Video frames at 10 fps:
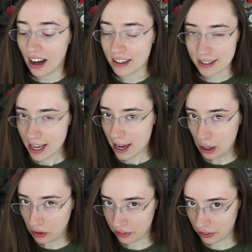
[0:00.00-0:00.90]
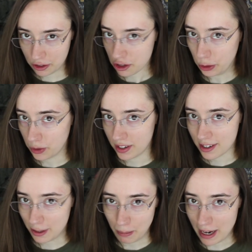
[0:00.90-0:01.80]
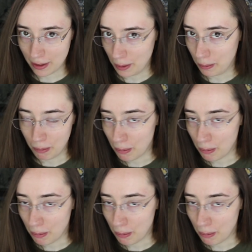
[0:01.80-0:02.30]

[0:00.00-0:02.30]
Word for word: a tale for children to make them